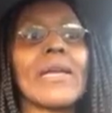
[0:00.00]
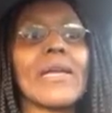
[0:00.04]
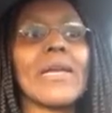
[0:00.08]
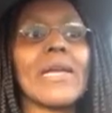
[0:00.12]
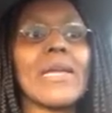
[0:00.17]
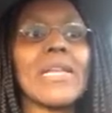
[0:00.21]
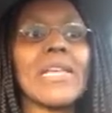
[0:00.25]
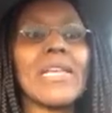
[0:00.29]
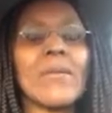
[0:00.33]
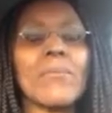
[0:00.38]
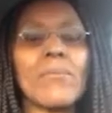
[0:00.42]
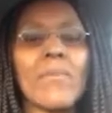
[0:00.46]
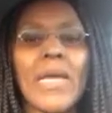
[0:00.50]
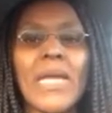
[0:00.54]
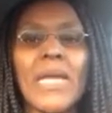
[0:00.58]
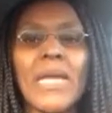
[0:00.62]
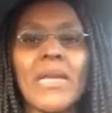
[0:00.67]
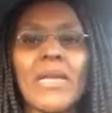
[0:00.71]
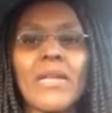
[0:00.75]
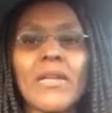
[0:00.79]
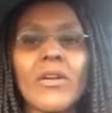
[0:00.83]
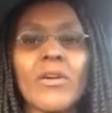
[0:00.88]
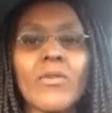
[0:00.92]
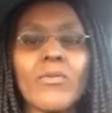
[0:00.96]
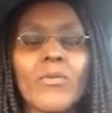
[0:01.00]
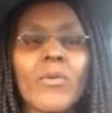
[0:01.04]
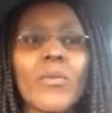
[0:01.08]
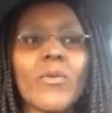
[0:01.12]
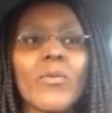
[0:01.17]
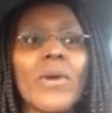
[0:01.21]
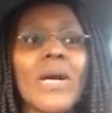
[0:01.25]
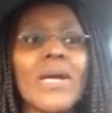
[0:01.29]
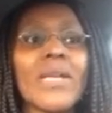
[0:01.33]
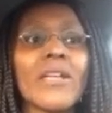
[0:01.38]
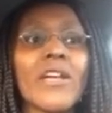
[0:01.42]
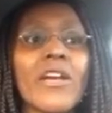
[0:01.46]
any man who will
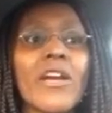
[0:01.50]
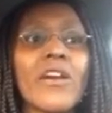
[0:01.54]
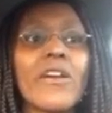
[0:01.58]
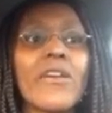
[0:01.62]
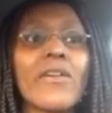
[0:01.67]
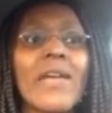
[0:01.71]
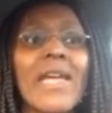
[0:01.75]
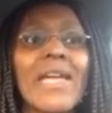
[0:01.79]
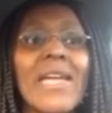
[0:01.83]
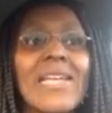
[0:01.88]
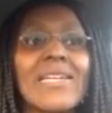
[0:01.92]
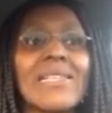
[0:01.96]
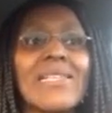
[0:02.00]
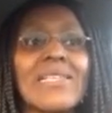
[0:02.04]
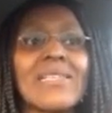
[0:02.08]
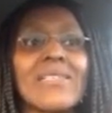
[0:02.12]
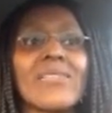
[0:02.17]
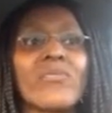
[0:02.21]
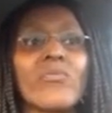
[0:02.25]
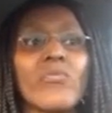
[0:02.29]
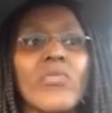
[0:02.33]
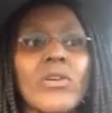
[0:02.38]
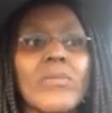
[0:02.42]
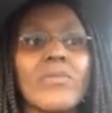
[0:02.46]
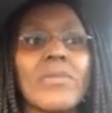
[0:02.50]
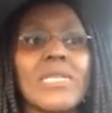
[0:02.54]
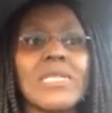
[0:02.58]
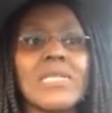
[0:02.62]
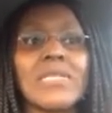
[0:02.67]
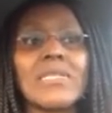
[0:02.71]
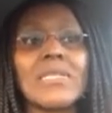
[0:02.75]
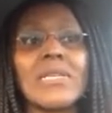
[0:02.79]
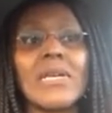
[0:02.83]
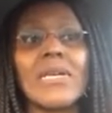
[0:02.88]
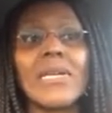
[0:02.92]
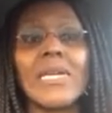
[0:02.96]
want her as his woman,
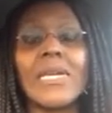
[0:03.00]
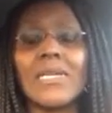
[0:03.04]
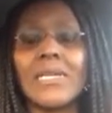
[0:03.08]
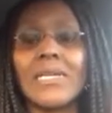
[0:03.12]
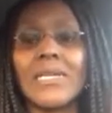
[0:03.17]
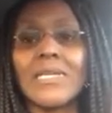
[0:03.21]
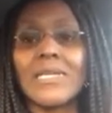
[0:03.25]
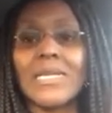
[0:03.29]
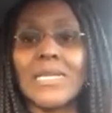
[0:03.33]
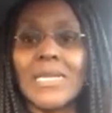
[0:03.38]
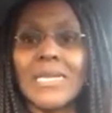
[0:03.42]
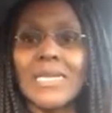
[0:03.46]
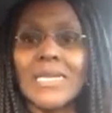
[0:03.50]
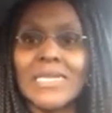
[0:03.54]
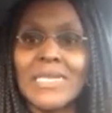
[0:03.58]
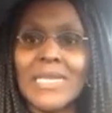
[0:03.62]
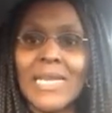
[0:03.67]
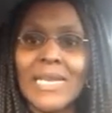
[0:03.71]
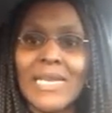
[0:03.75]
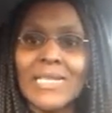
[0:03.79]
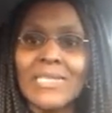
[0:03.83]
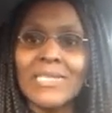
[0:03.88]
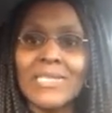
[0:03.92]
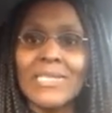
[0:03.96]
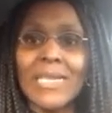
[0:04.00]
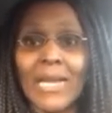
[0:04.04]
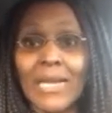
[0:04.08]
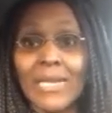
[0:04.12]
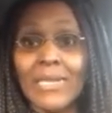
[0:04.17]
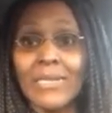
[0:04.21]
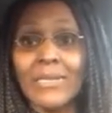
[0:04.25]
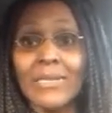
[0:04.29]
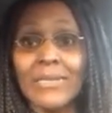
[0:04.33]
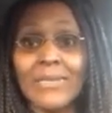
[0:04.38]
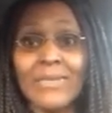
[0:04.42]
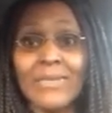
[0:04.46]
he need to get his head checked.